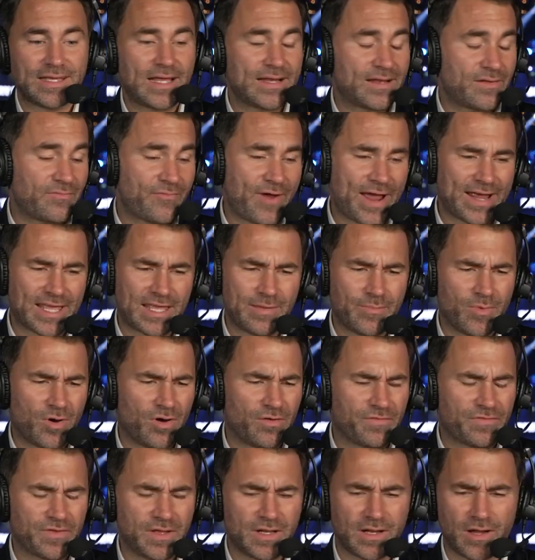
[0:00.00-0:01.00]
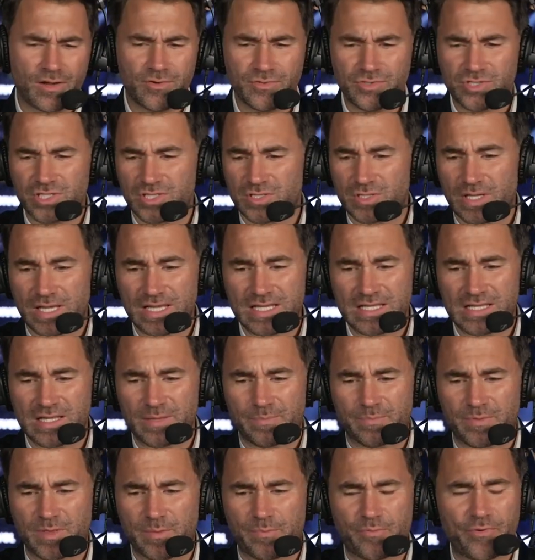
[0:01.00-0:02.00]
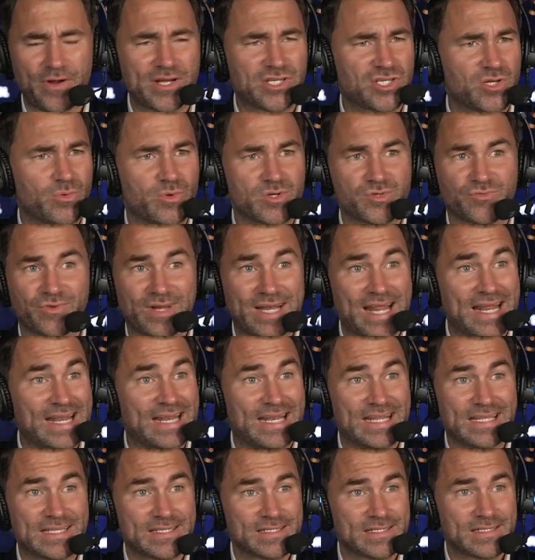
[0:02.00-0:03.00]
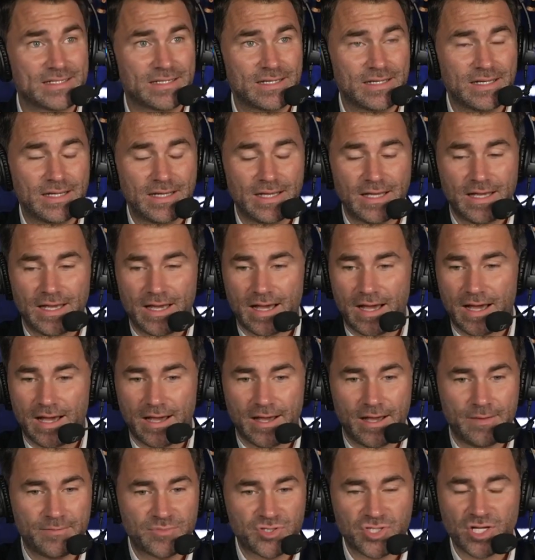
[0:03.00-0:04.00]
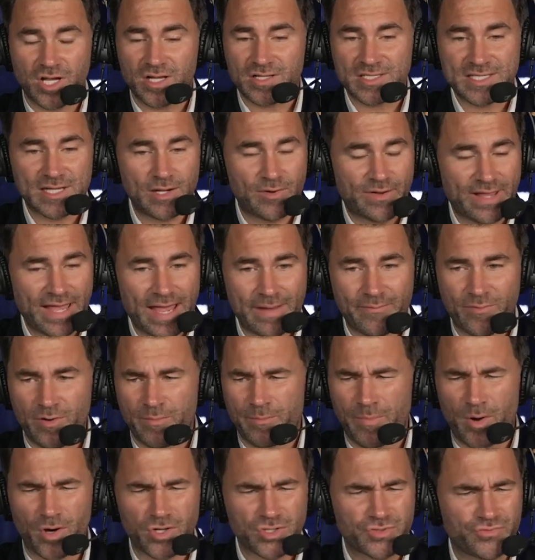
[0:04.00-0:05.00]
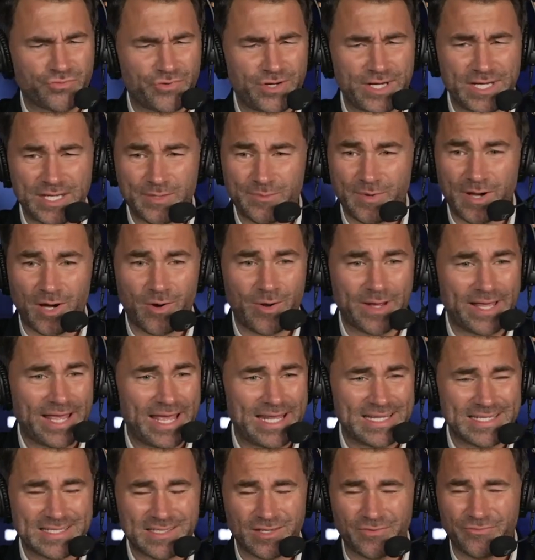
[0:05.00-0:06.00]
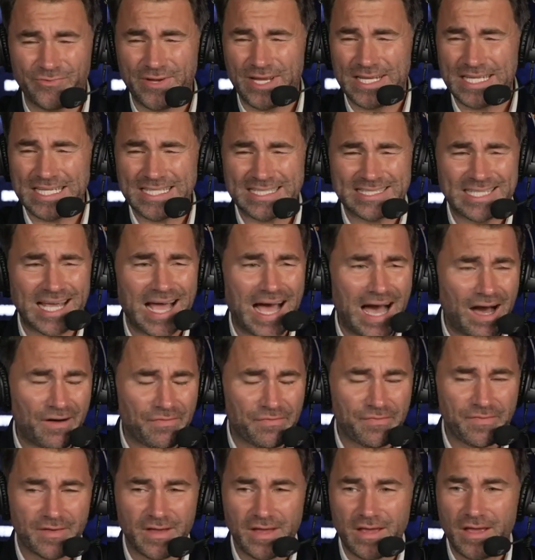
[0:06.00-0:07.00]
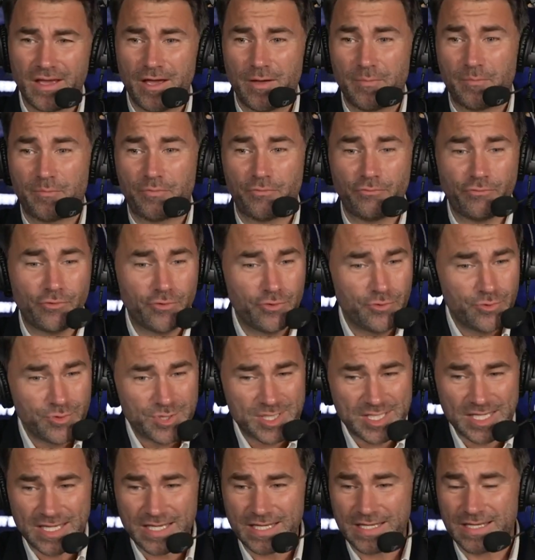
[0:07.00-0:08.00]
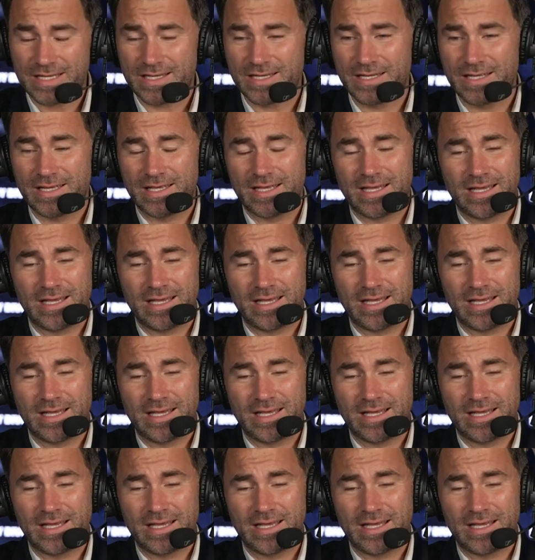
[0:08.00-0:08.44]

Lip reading: They did. And Rakhimov, you know, just the pressure was relentless. Chantelle Cameron boxed really well against a really tough, bruising,